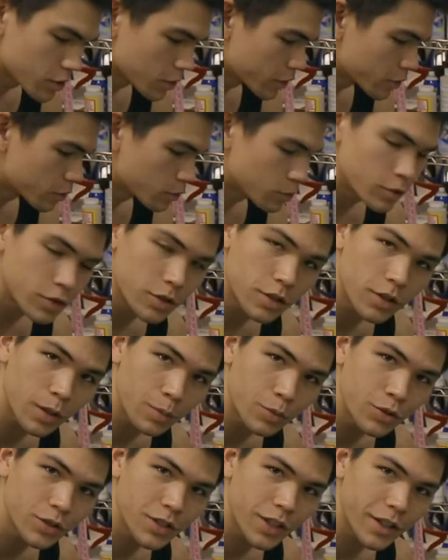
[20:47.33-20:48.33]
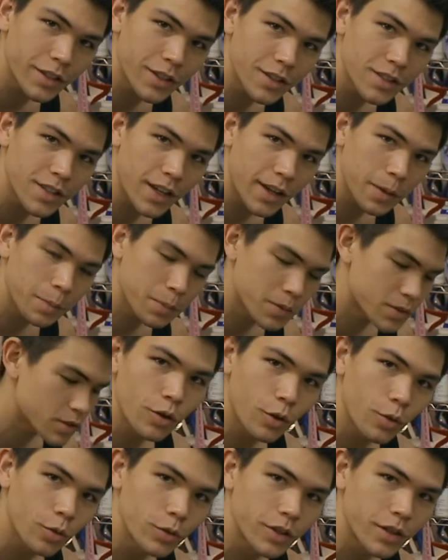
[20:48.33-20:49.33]
a little double-sided tape to
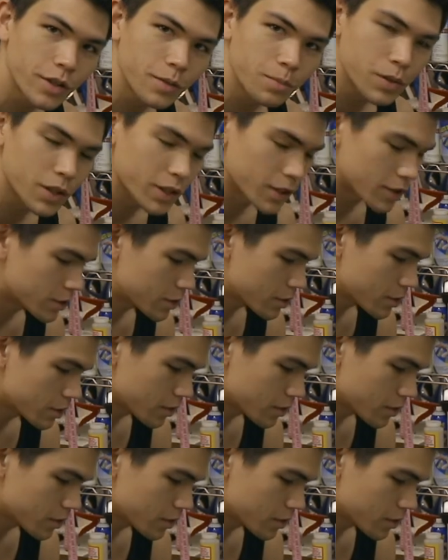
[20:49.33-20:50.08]
hold it in place.